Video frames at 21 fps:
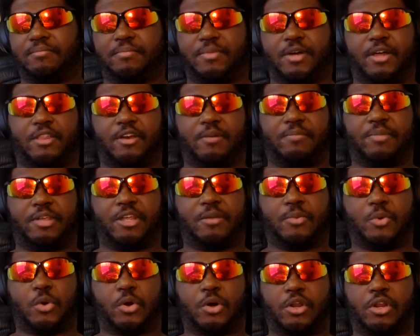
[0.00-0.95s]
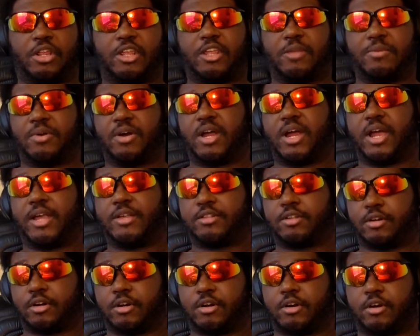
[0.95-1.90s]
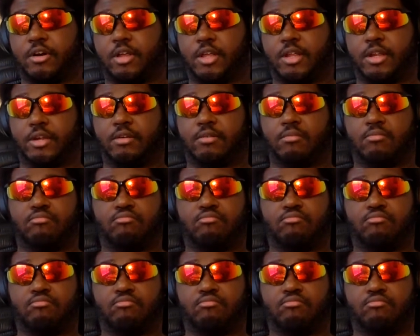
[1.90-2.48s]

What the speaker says: other people are going to keep their eyes on her and